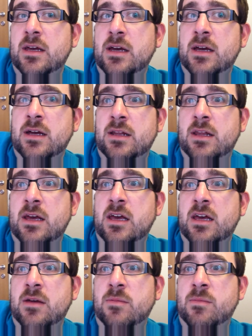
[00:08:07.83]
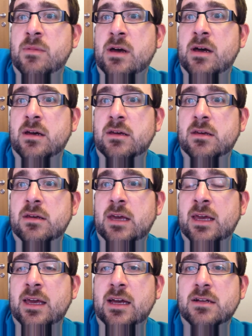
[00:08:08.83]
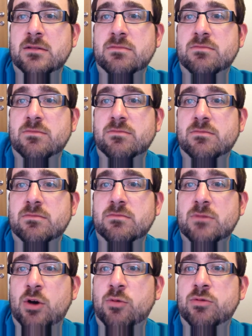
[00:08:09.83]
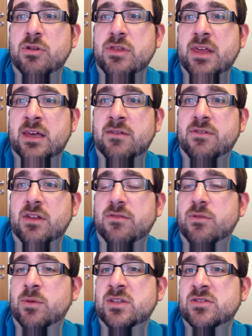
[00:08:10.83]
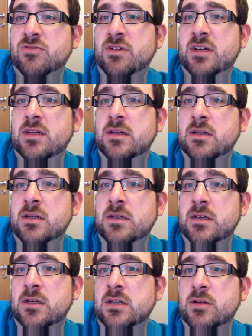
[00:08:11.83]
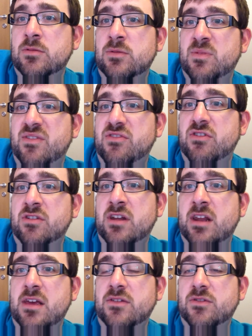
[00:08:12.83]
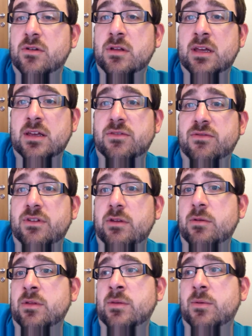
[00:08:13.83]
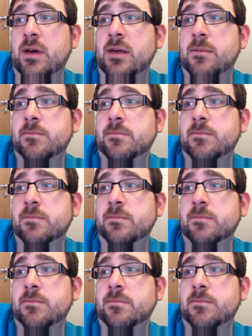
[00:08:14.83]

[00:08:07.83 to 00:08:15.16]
and my ink holder thing fell off the windscreen with my phone in it, so I think it's a video on the way.